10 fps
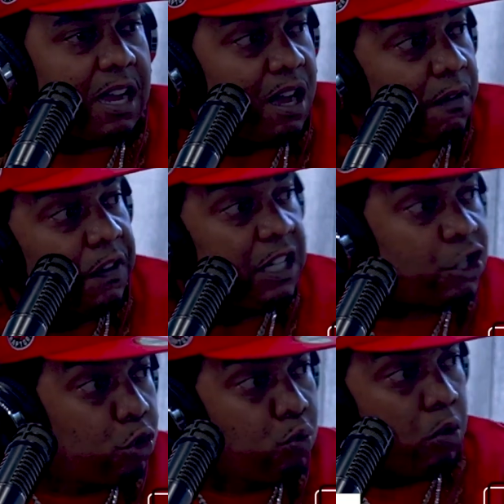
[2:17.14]
confident
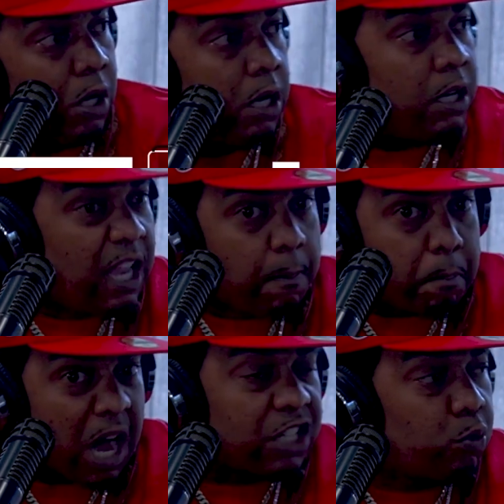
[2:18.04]
too and
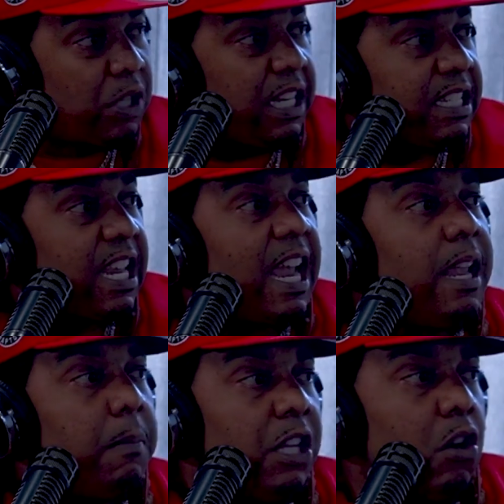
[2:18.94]
box with this
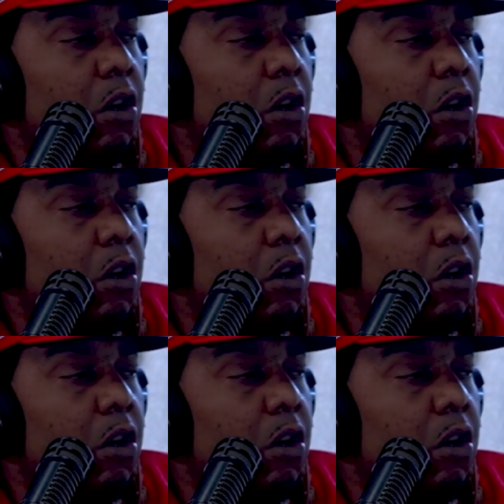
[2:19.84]
game in